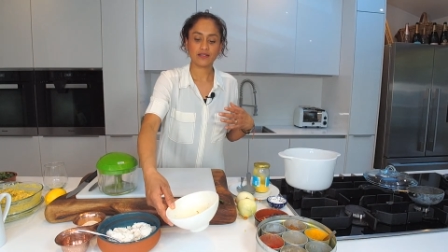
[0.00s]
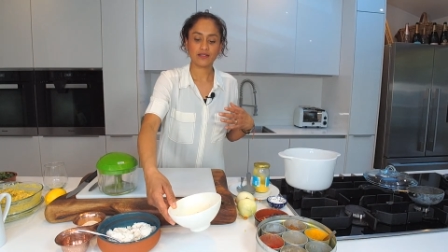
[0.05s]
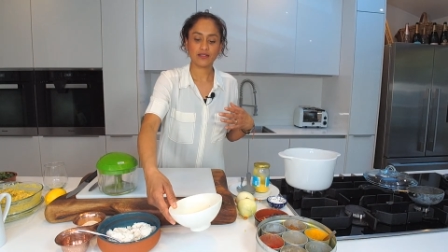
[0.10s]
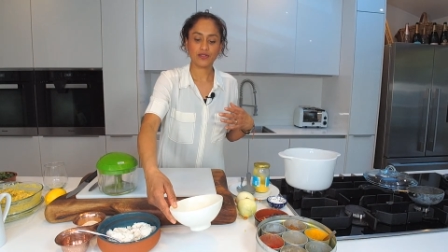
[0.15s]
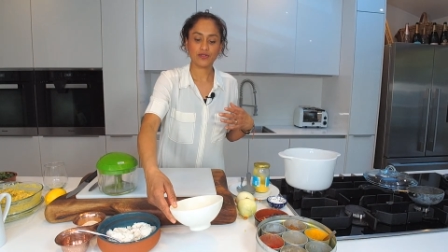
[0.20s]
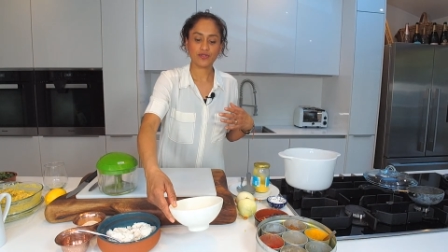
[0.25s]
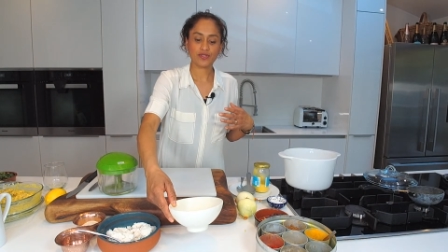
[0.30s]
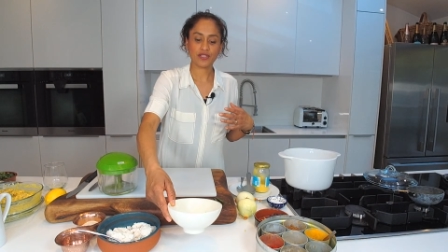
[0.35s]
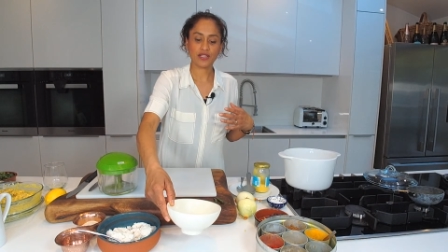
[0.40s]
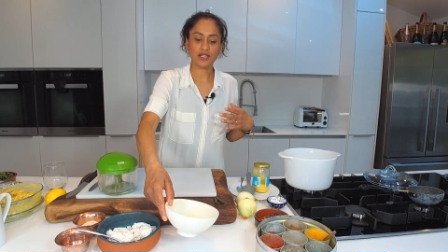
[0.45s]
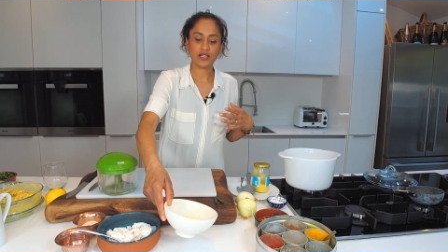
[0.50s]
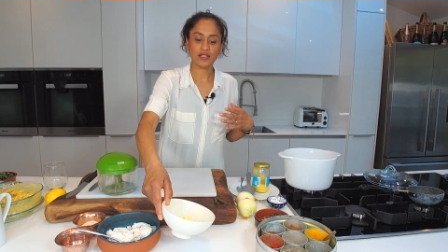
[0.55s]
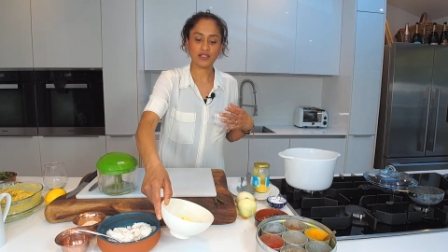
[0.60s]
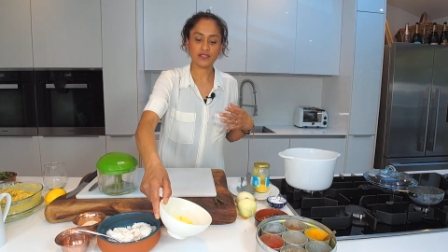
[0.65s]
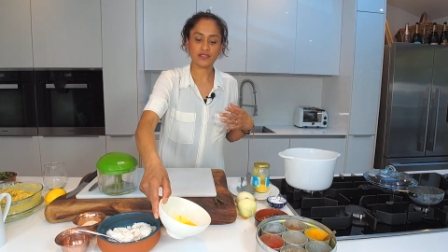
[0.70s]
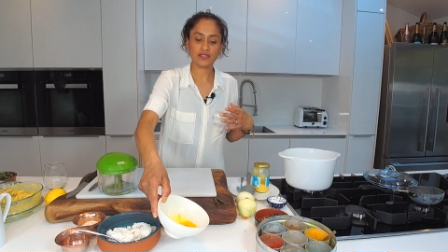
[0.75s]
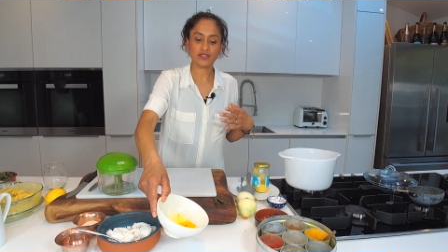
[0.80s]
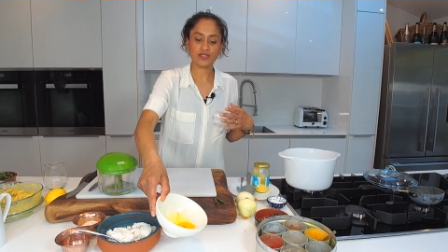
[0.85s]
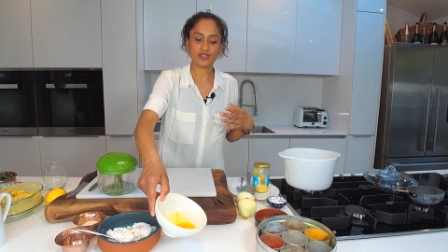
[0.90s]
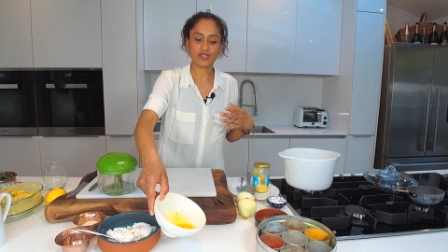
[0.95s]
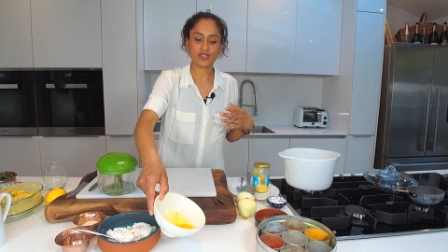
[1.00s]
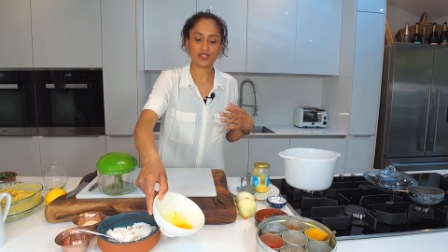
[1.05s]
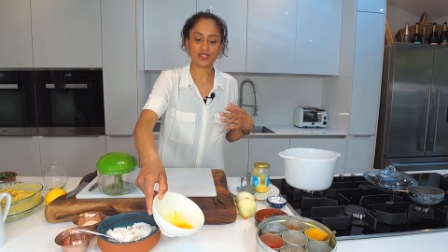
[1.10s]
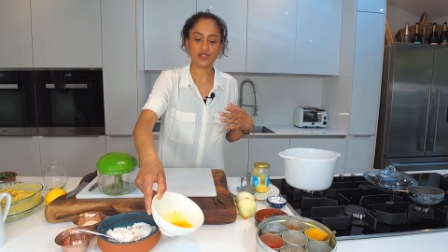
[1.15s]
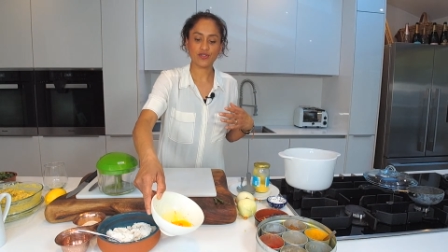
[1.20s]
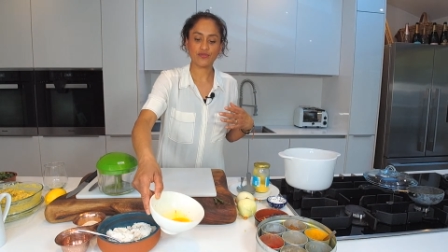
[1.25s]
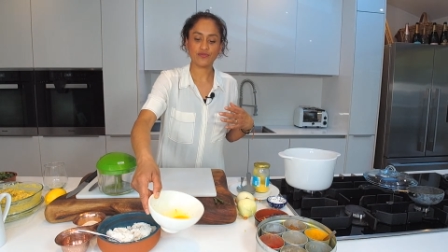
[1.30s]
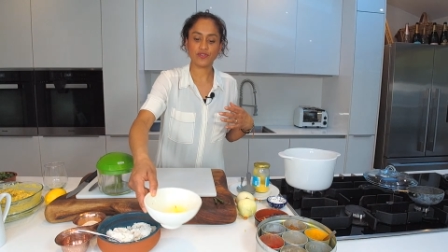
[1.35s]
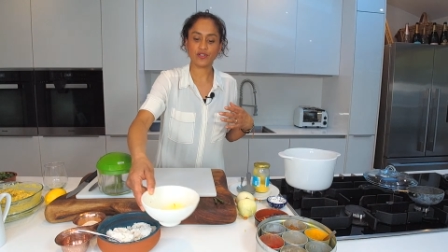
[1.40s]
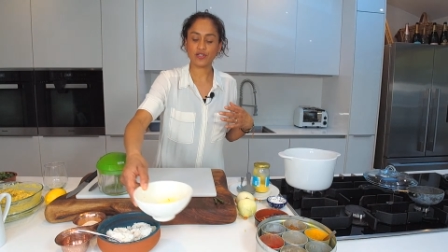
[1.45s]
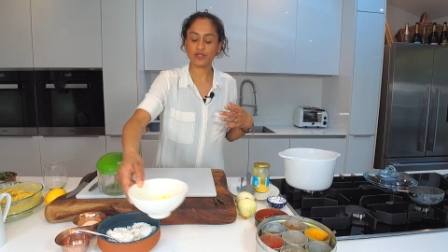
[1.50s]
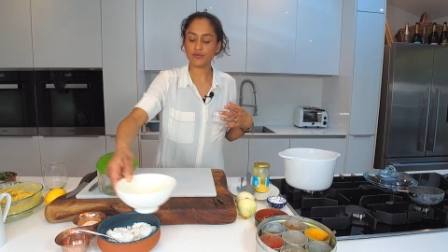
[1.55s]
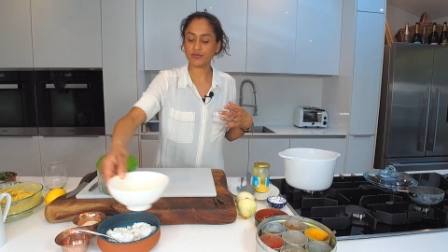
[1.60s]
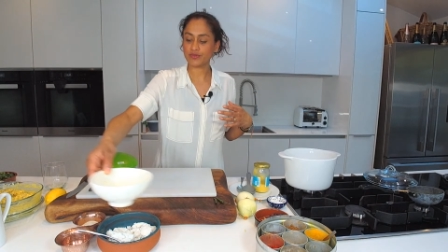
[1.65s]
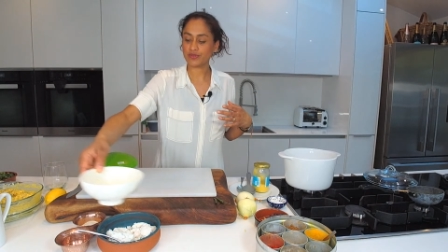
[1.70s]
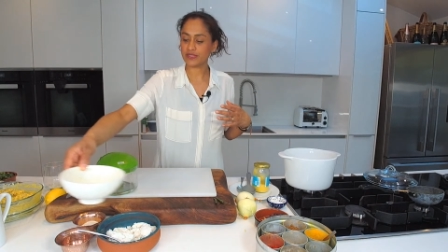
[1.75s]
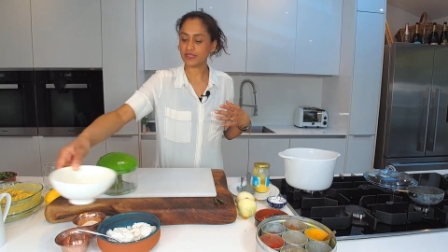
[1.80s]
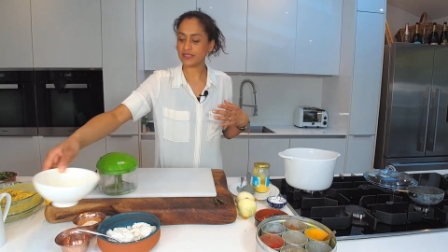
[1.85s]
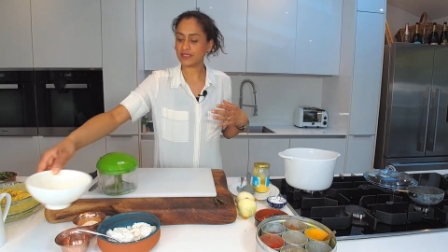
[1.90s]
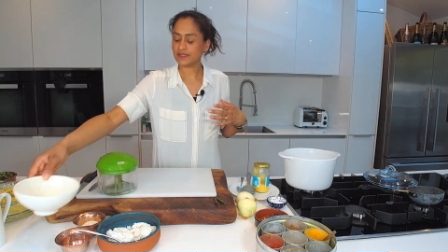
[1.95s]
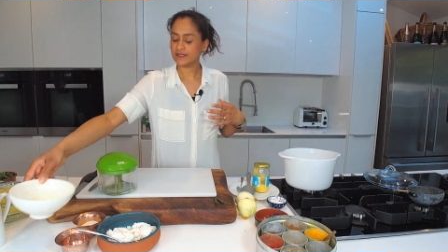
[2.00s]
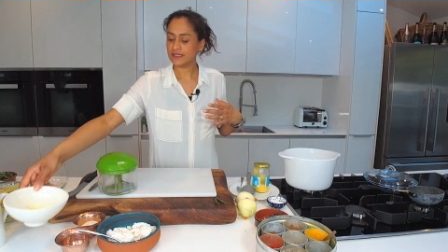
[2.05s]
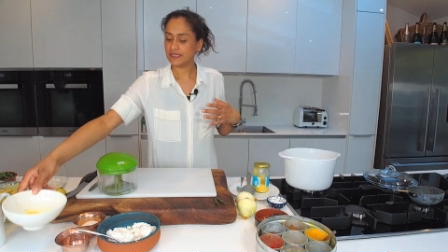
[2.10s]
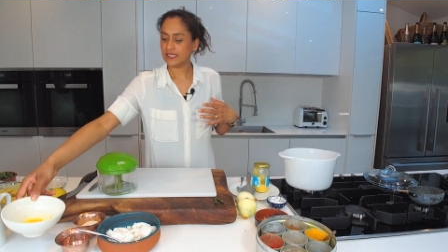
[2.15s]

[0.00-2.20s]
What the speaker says: those colours are just so vibrant.